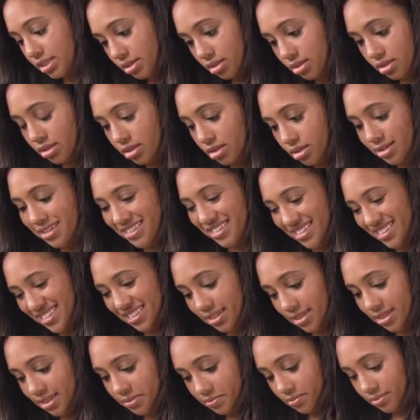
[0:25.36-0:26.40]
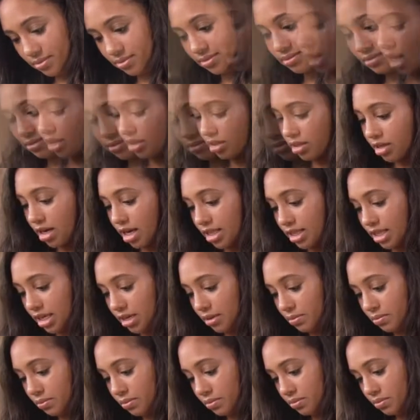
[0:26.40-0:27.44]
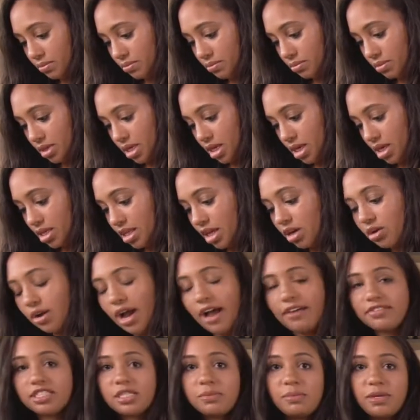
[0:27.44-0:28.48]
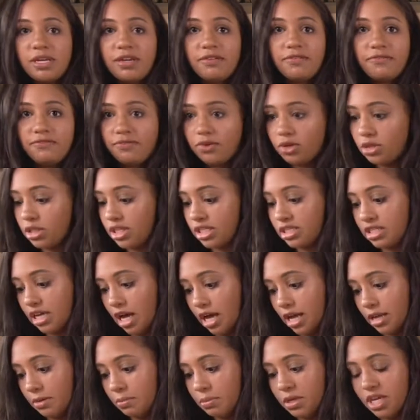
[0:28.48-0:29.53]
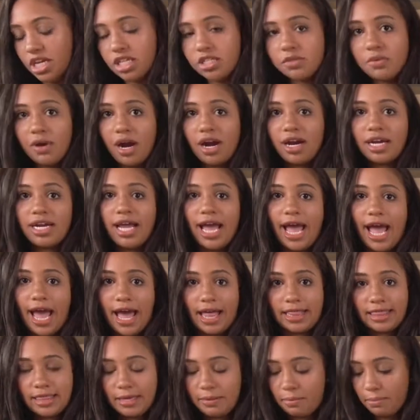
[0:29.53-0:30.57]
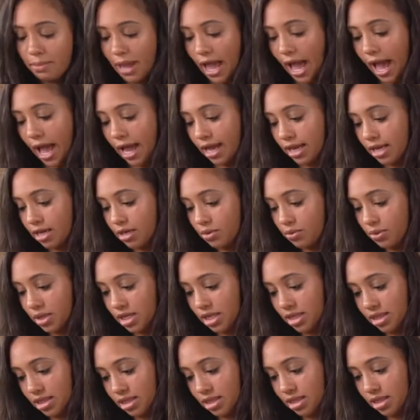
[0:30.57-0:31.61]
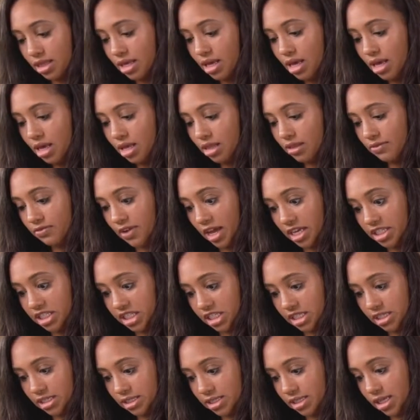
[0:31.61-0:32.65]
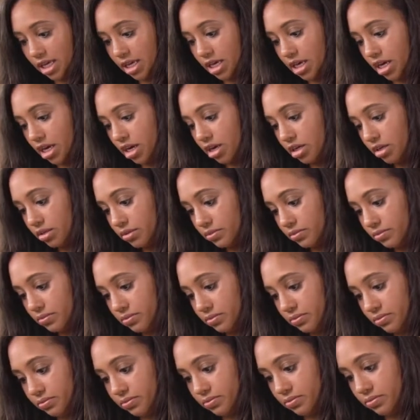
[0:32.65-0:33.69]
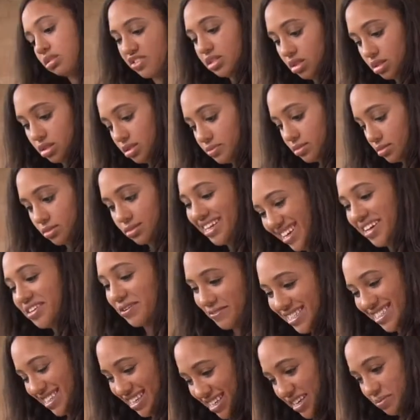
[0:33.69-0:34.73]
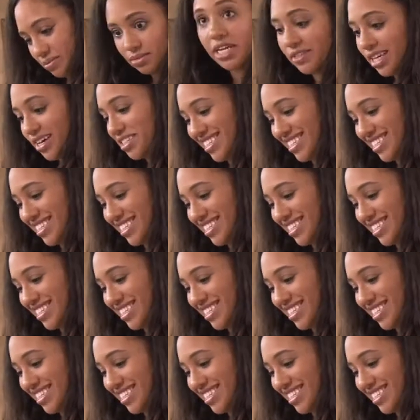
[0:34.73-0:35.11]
You just wanna get a little color on them. They don't have to be fully done because we are gonna add them back with the veggies later. So I've taken out